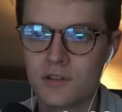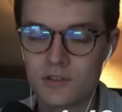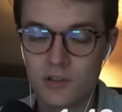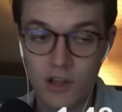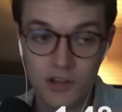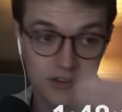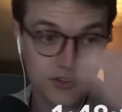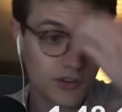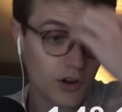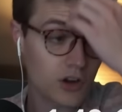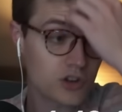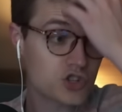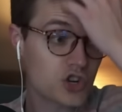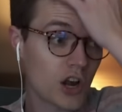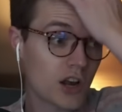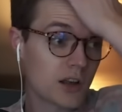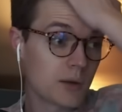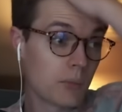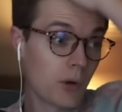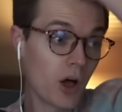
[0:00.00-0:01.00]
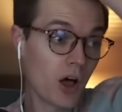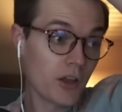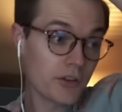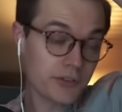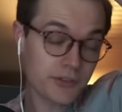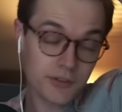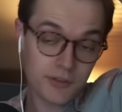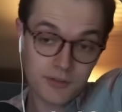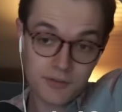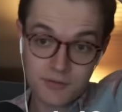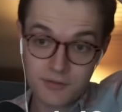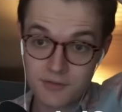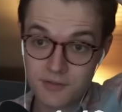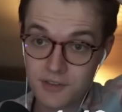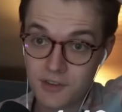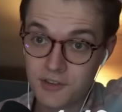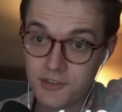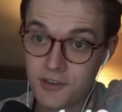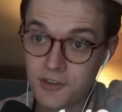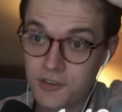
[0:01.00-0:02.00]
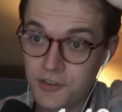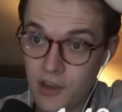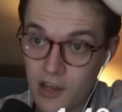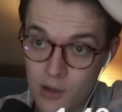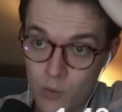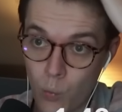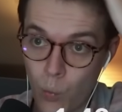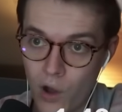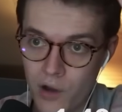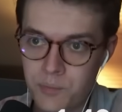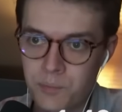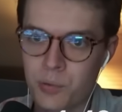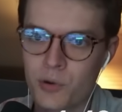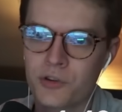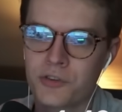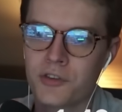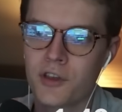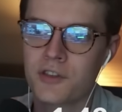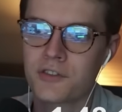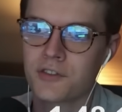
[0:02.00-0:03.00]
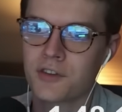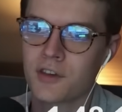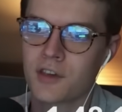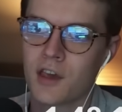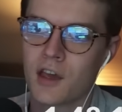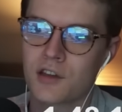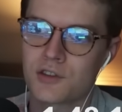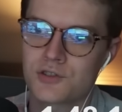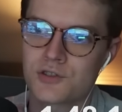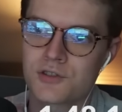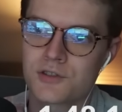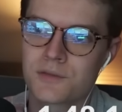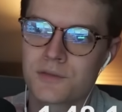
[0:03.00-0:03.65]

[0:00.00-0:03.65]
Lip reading: start chucking balls. This is like 1% to catch.